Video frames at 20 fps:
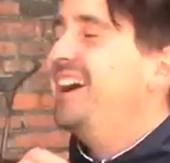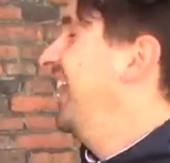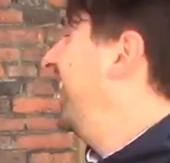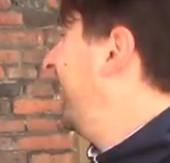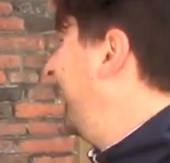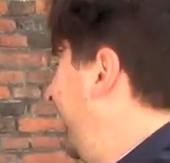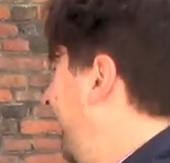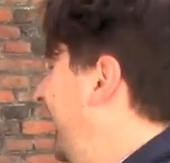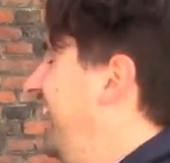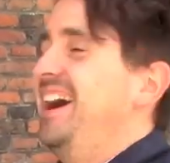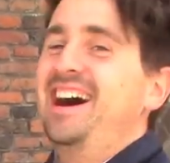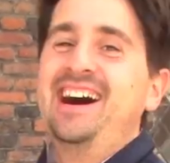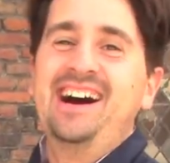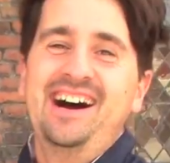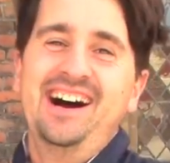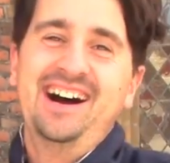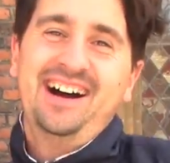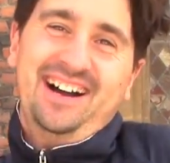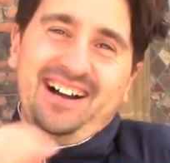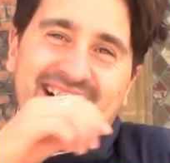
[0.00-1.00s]
ha ha
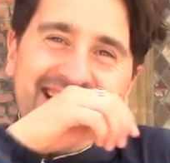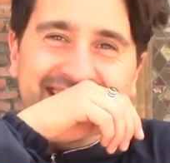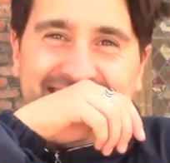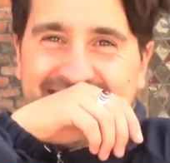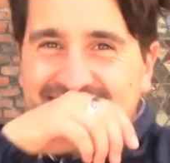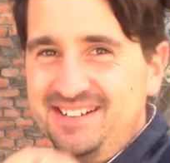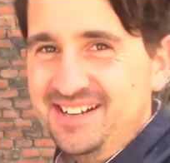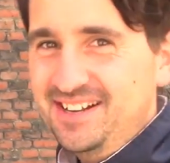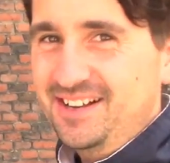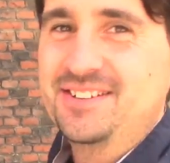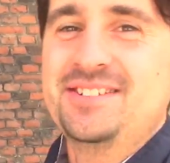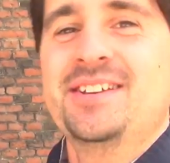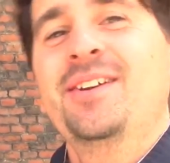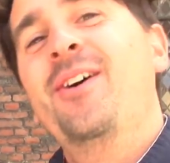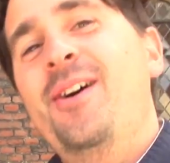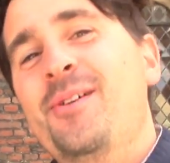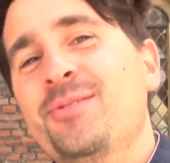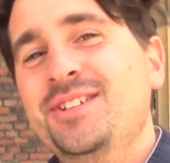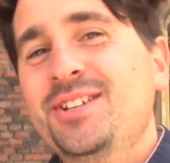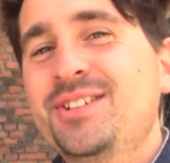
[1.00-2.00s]
See
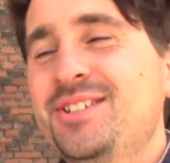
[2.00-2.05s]
what I was